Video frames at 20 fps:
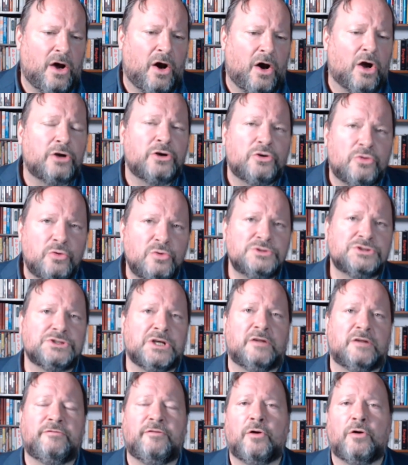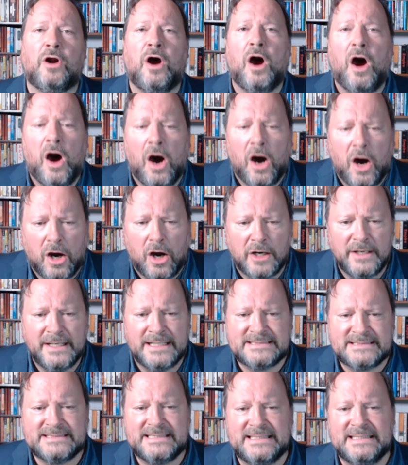are crucial for
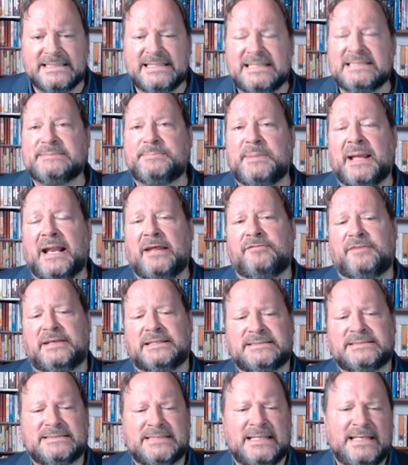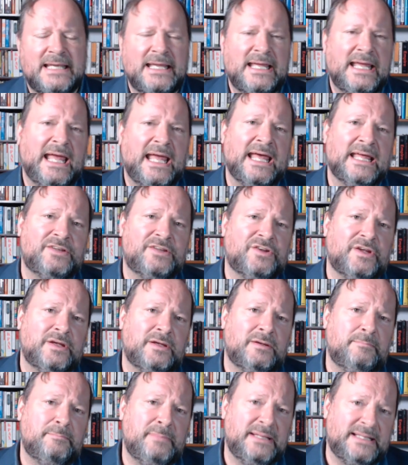harnessing these benefits and
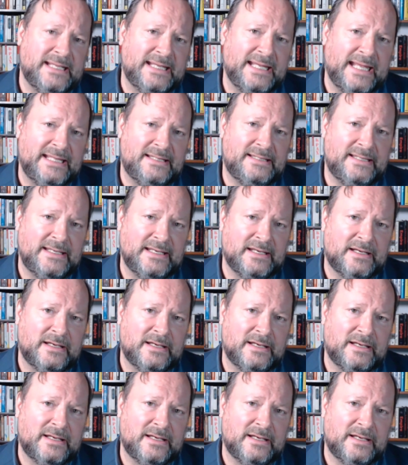mitigating